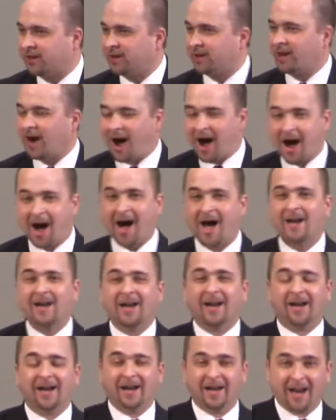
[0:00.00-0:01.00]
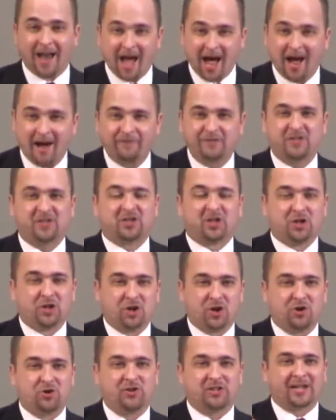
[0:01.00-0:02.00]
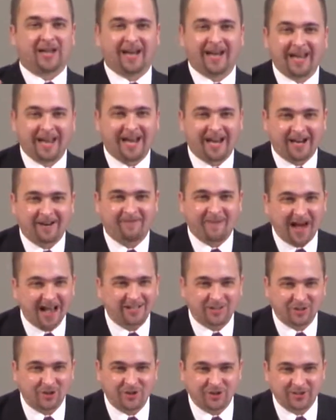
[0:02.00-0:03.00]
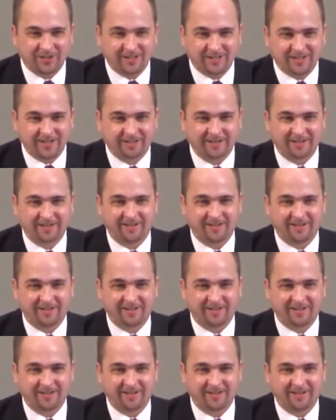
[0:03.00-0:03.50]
God loves to use clean vessels.